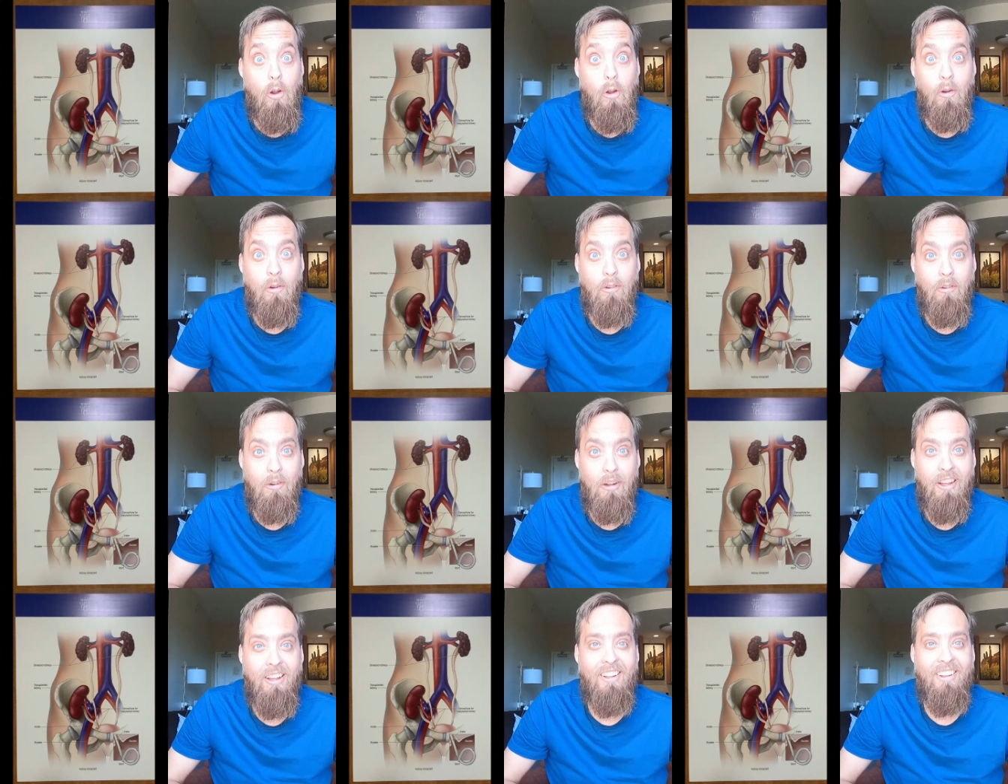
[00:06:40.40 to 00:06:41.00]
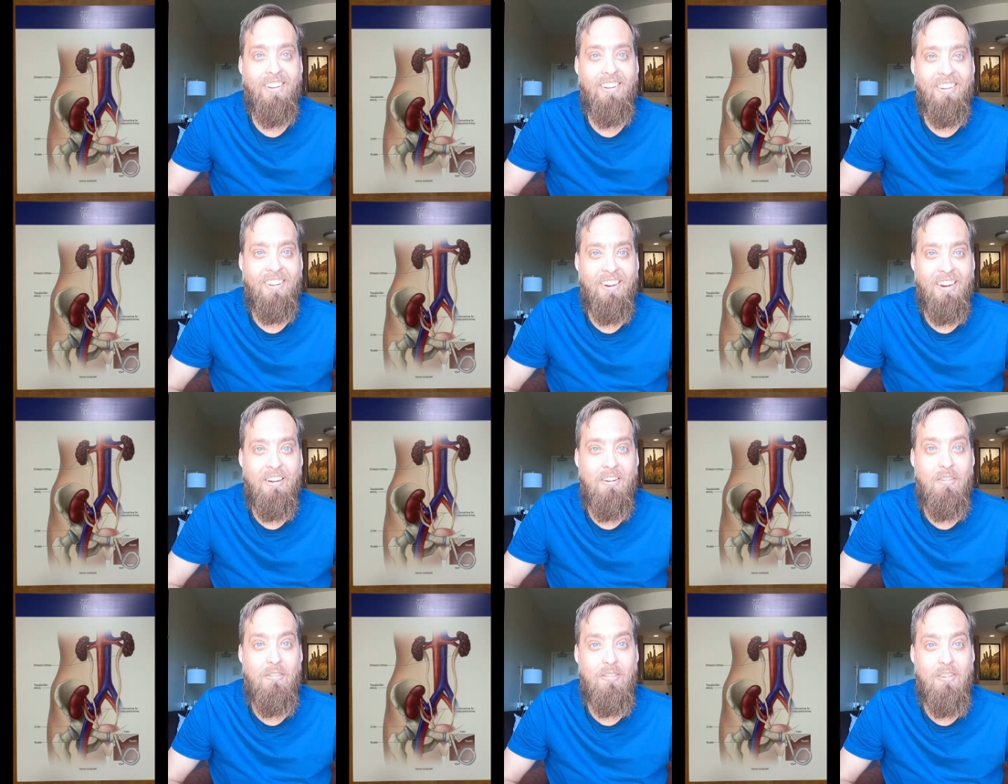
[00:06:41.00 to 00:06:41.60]
I was
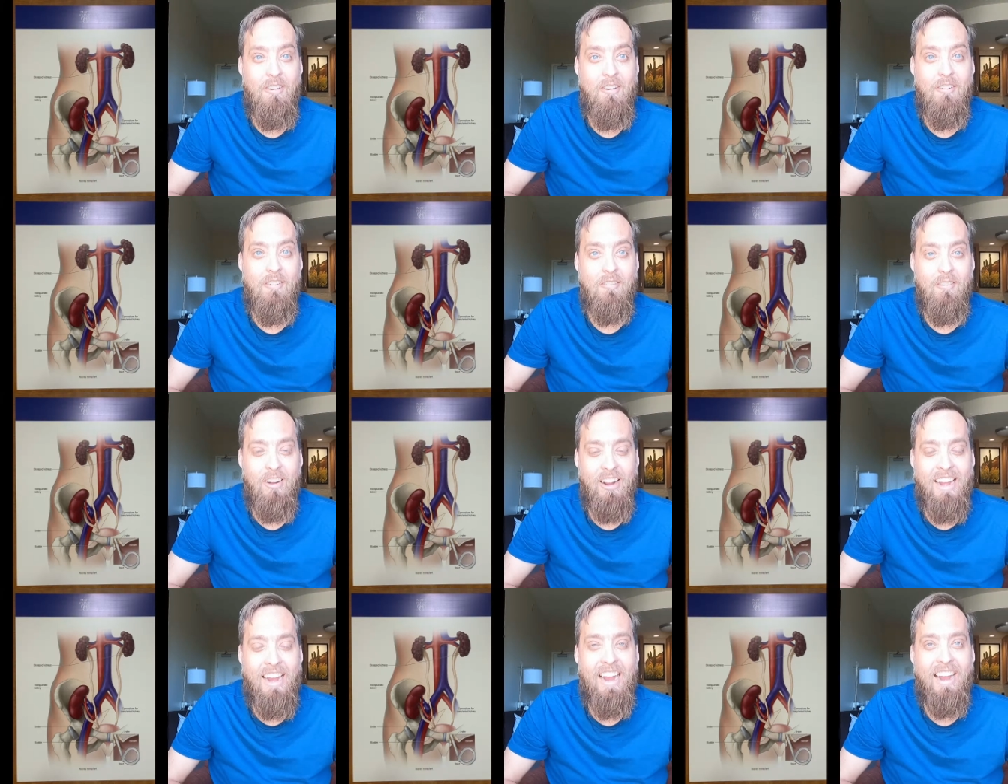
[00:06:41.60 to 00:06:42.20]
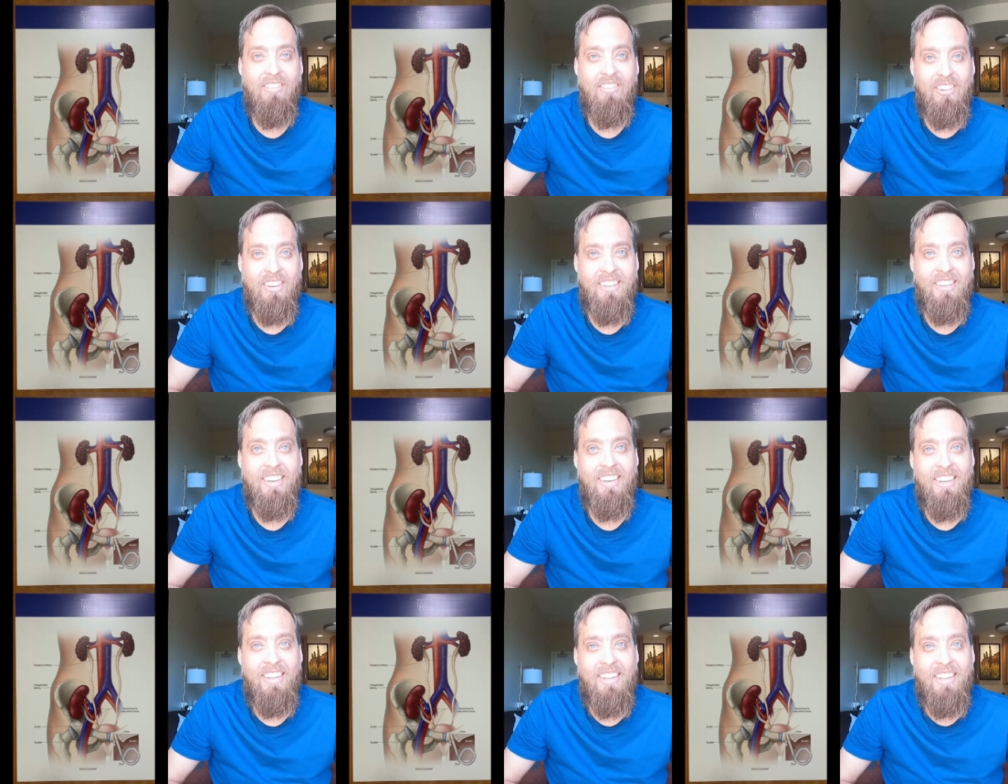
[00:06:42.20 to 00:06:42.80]
like, oh no, what happened?
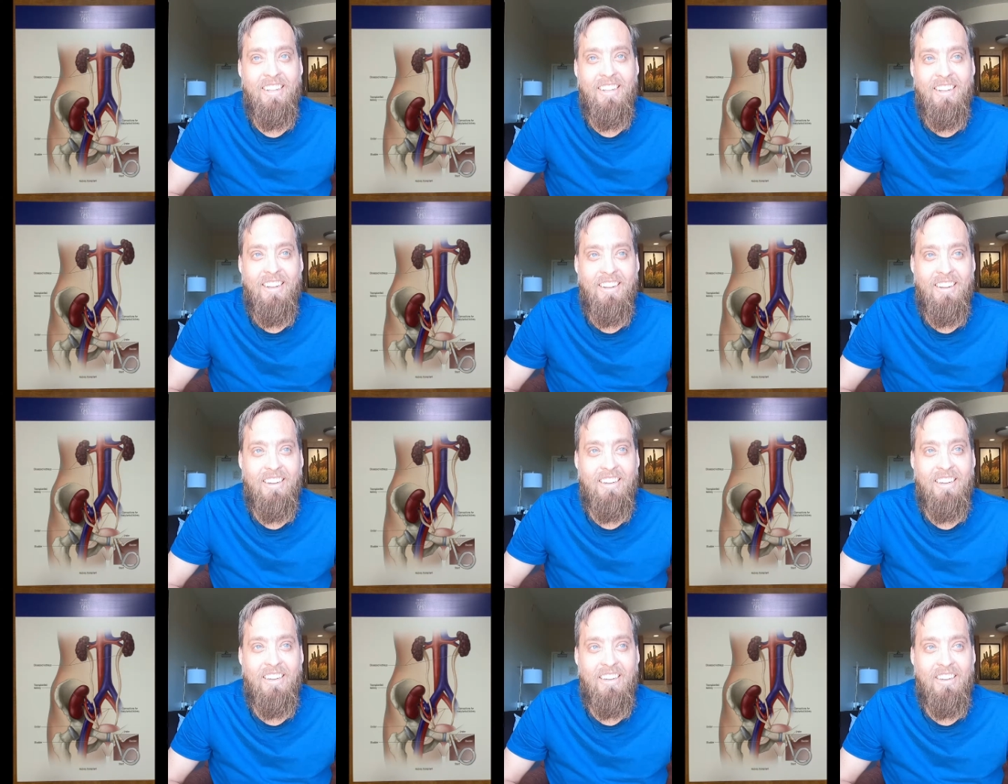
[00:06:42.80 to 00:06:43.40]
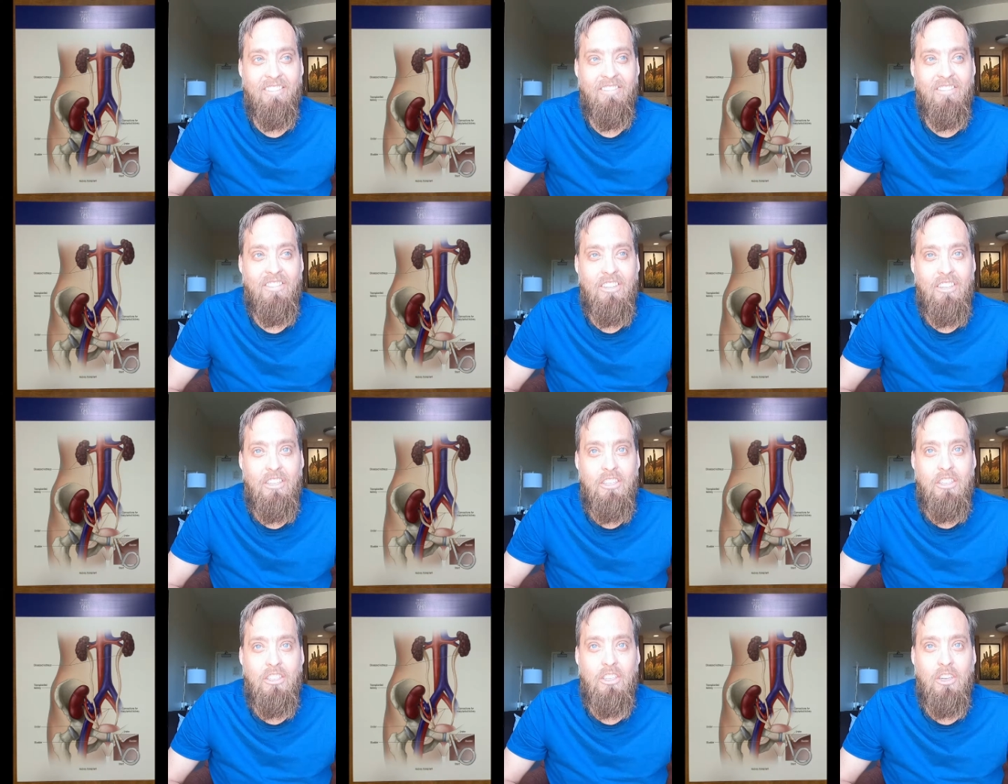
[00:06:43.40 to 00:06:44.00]

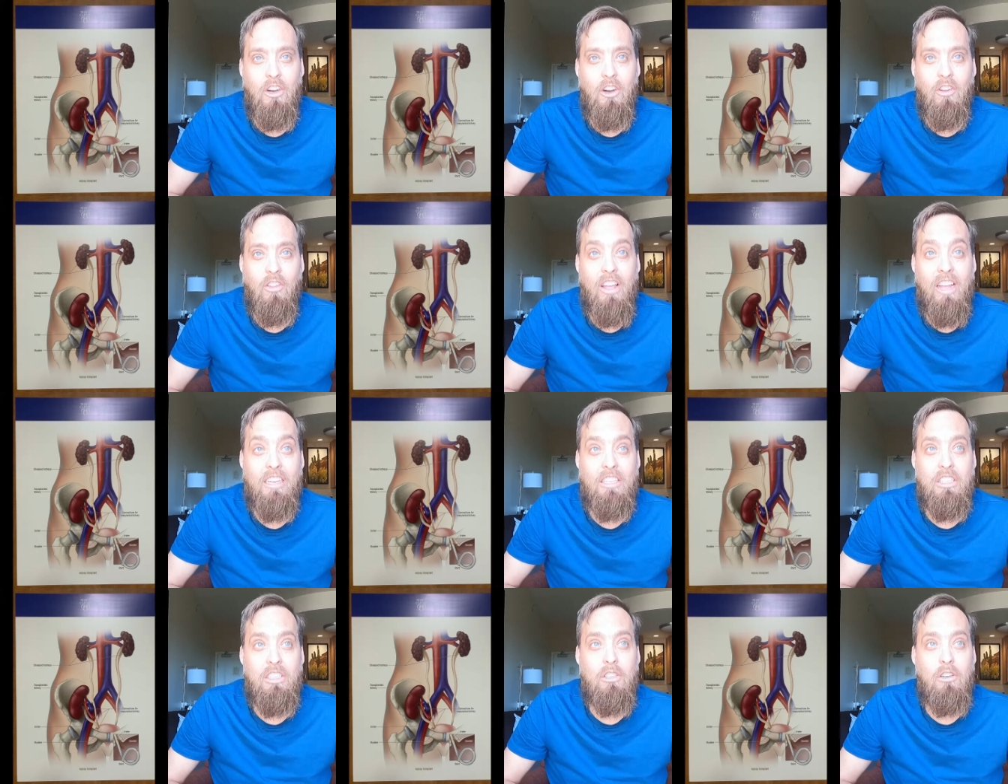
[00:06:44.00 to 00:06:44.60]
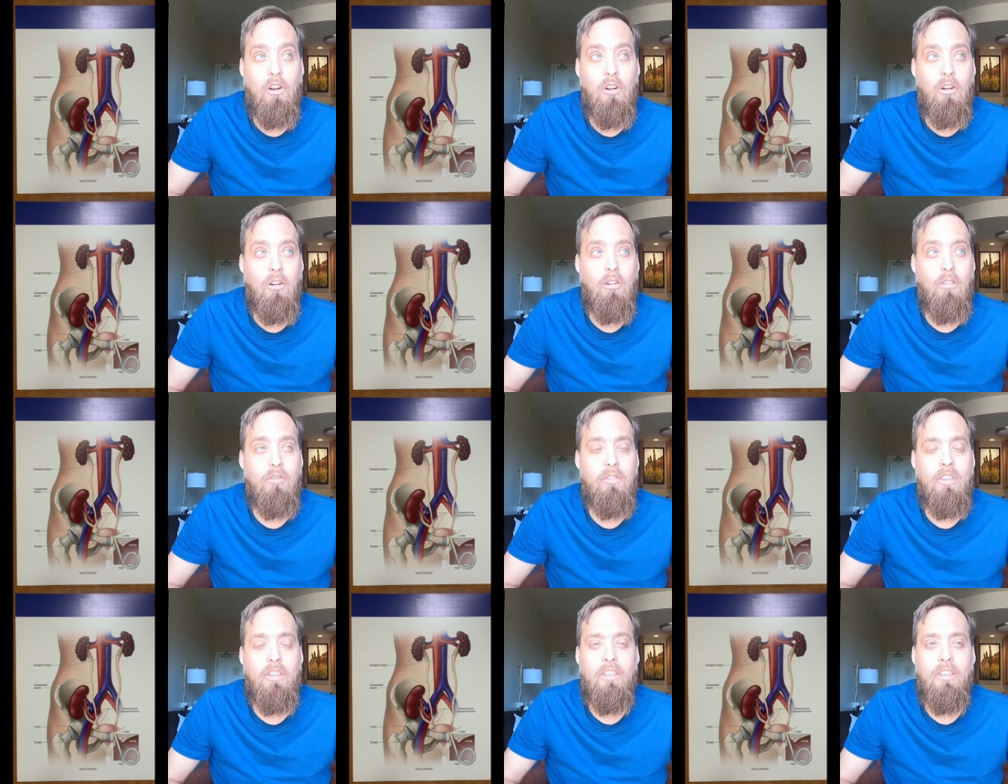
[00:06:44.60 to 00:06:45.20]
Um, so that's
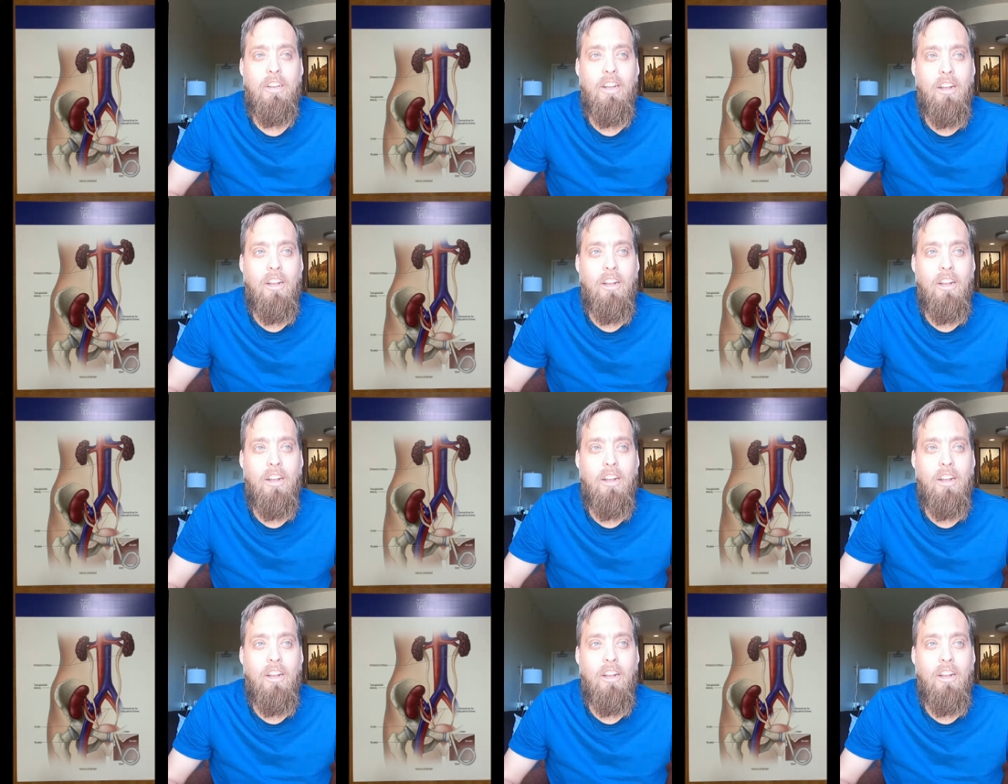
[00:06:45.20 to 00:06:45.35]
solved.